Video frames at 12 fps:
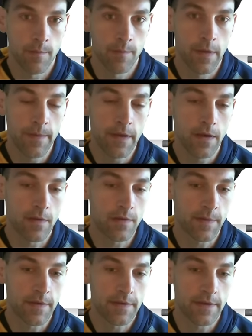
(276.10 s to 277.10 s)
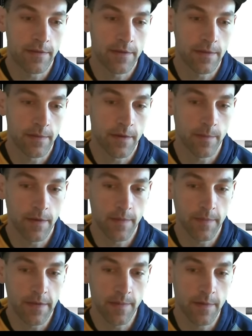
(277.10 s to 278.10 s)
Maybe Counterspell is not really where I want to
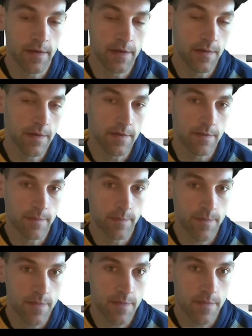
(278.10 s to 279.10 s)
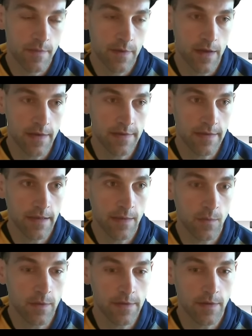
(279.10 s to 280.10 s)
be, but you can kind of see
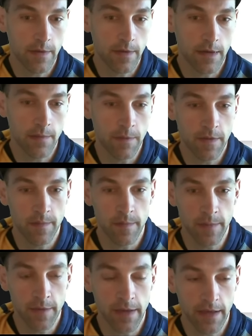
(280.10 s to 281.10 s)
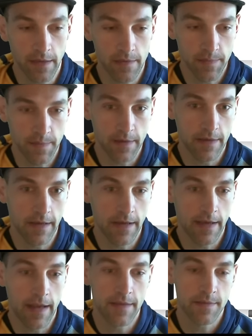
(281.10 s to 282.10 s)
what's going on with me playing Counterspell in the deck
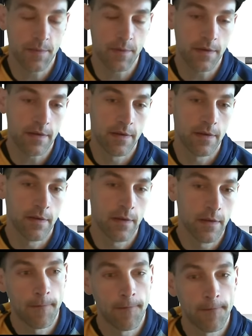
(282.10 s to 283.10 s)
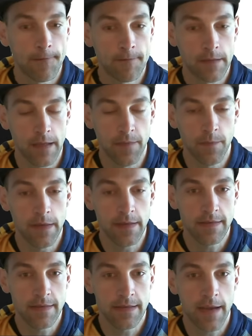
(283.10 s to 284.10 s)
at this point. If we
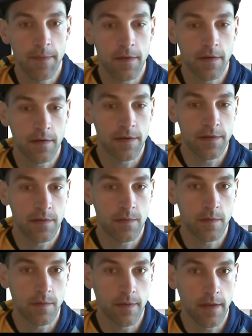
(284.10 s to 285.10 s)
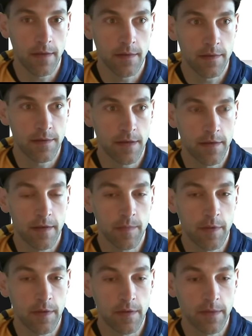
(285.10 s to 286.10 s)
snap their creature, we'll generate a
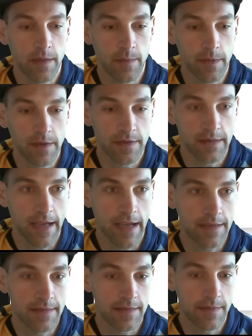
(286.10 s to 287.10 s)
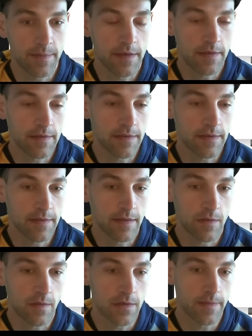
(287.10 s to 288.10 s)
blue, and then we can just cast the Deep Analysis and
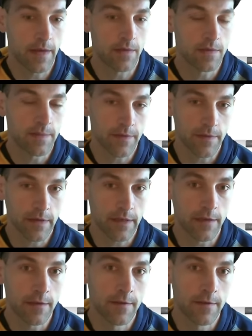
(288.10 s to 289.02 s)
hold up Counterspell for later.